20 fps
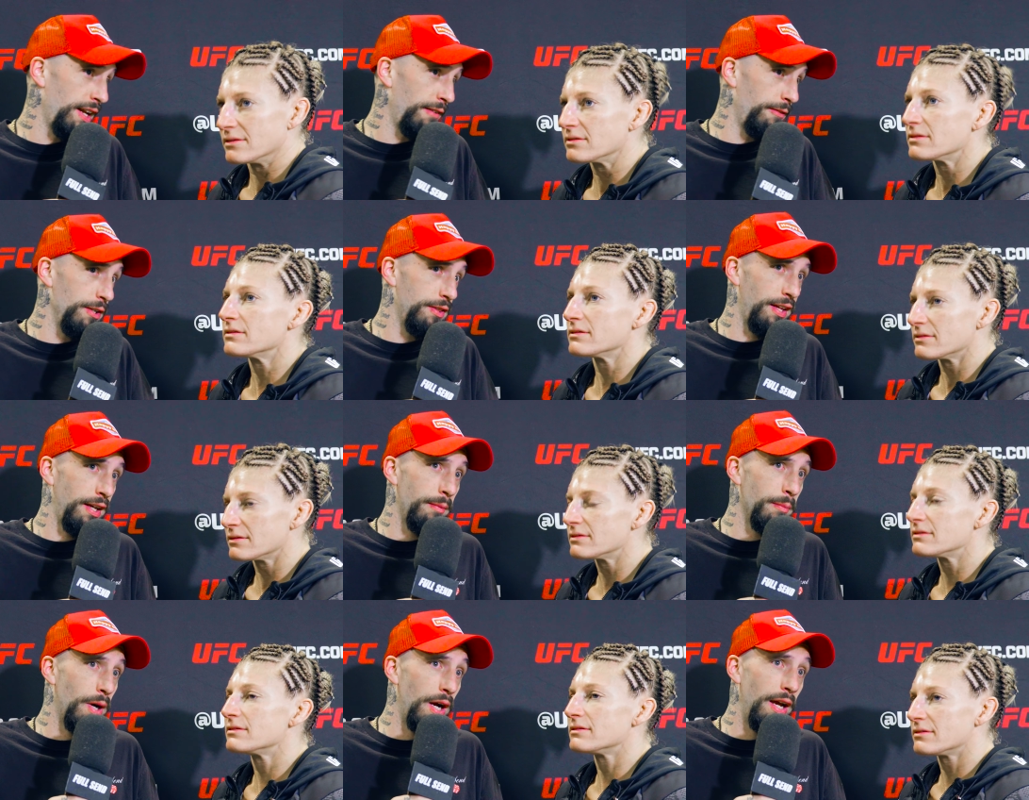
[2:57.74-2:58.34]
Speaker 1: and
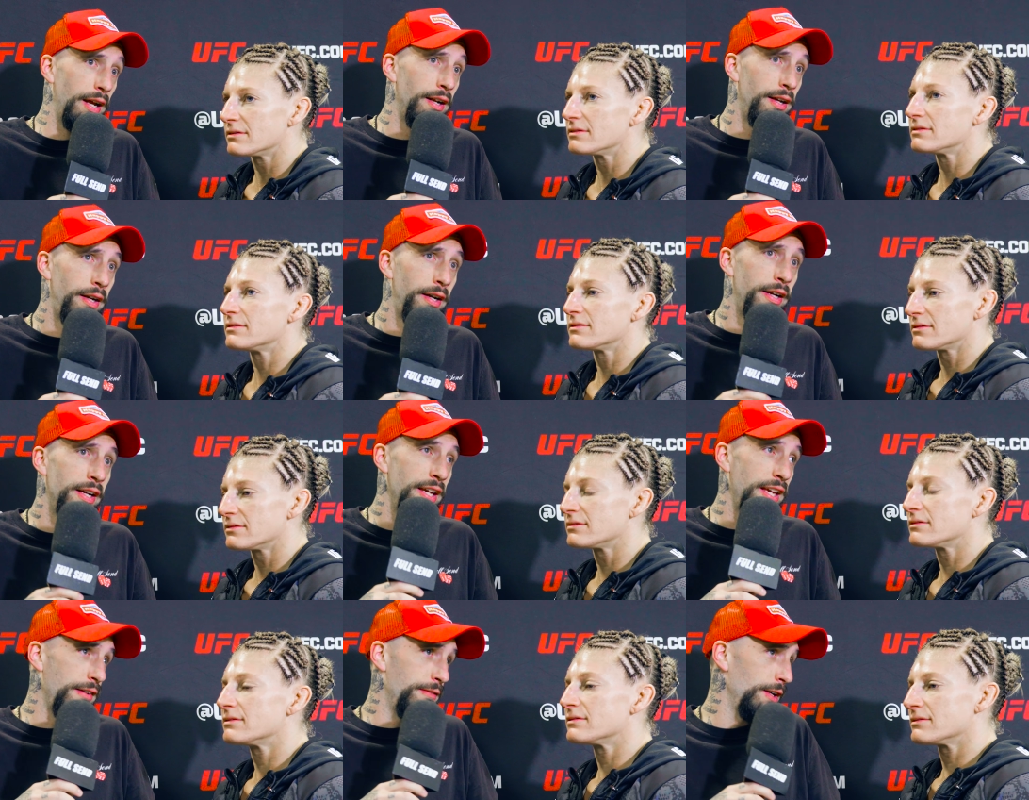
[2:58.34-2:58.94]
everything, but
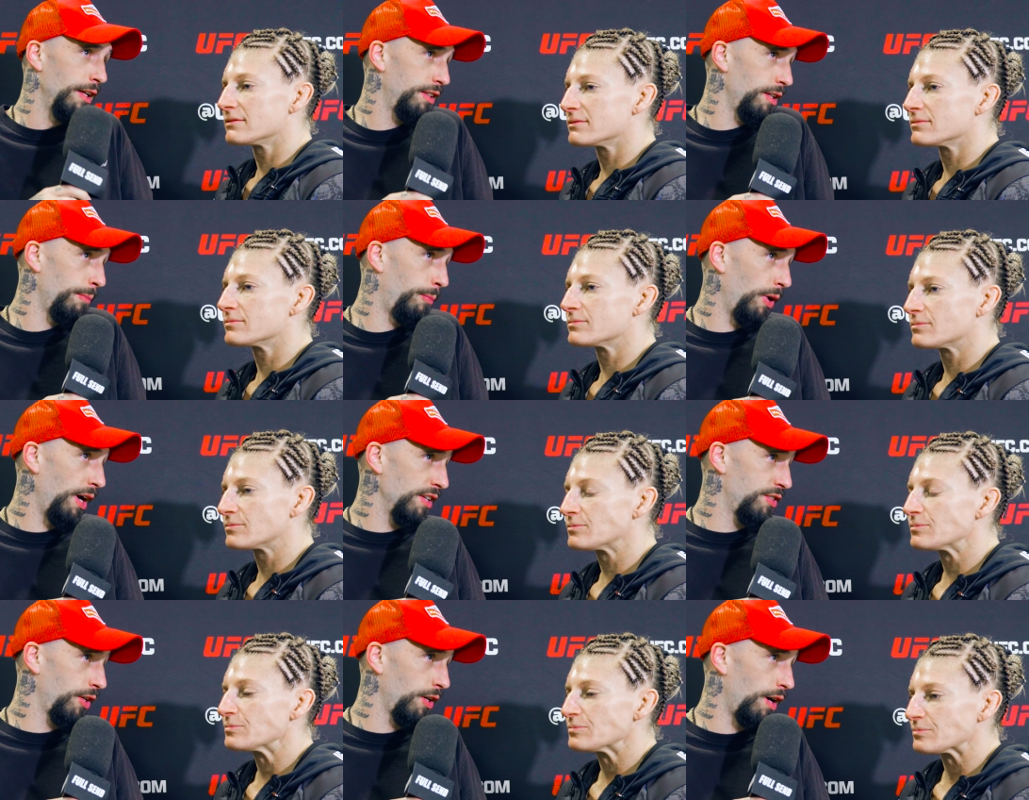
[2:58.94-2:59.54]
even at the
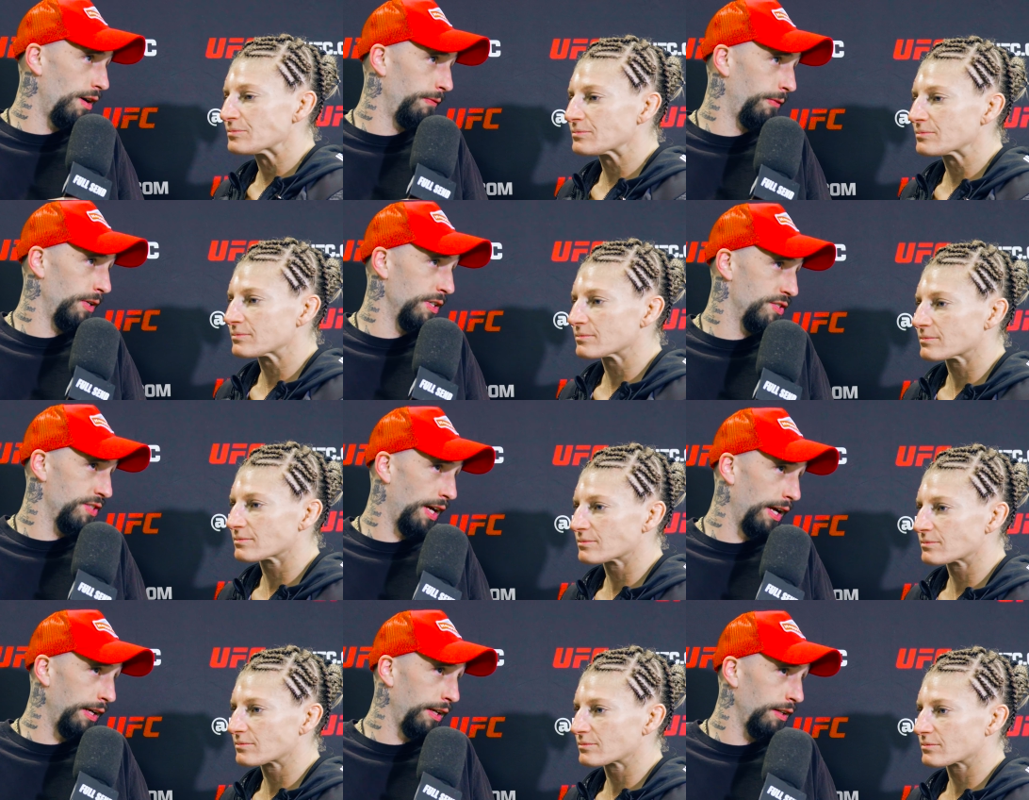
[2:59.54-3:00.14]
press
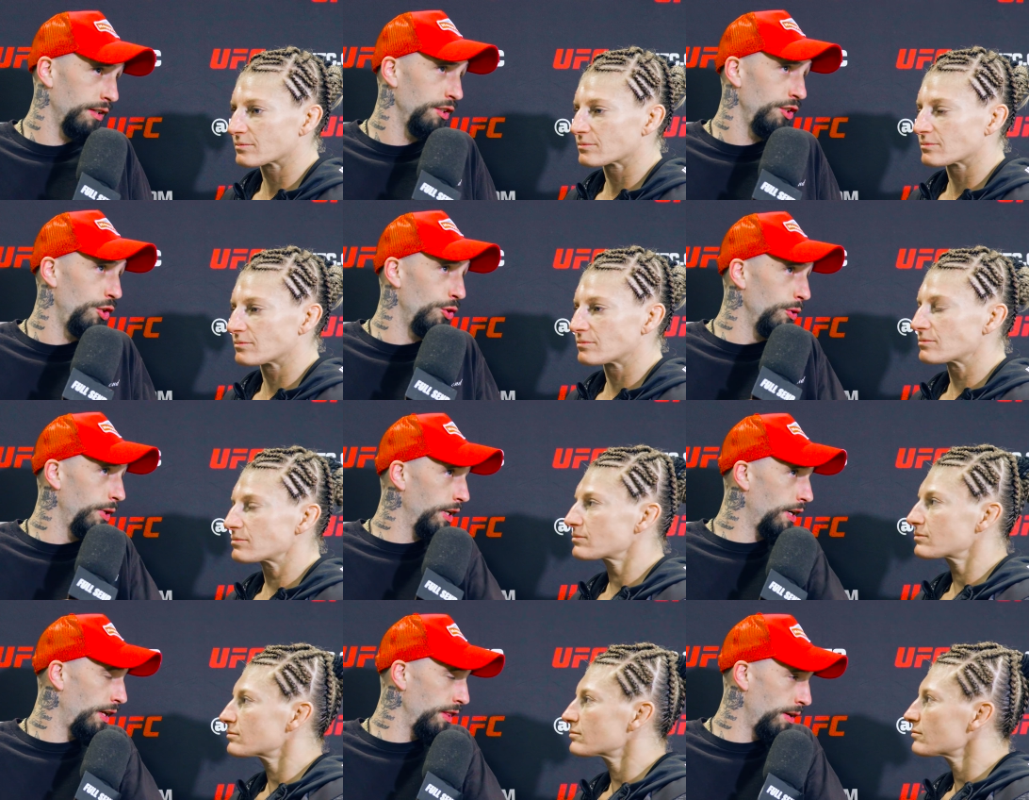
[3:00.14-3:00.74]
conference, like,
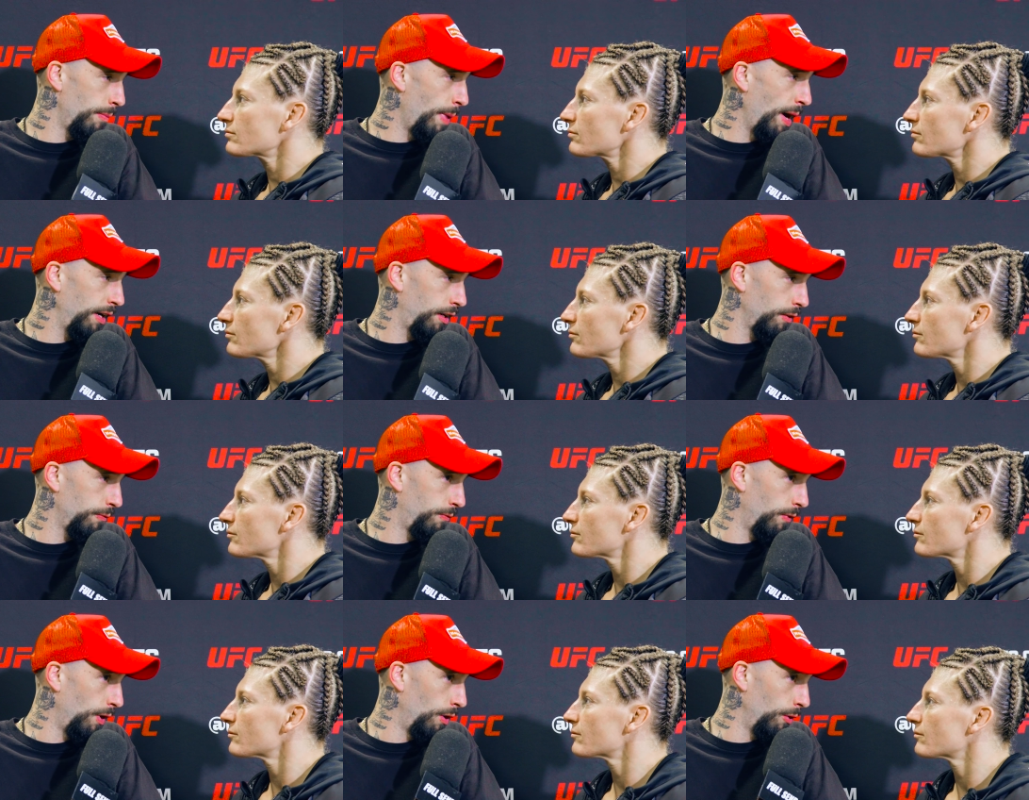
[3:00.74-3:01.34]
you get on the
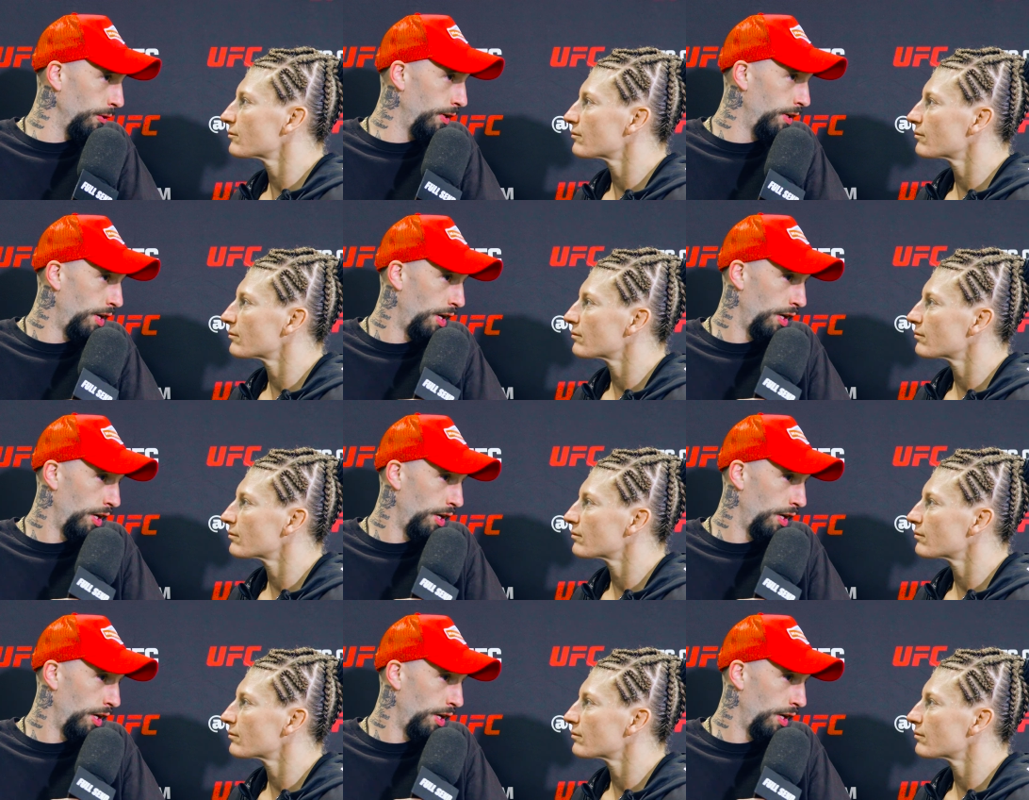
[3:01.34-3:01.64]
microphone,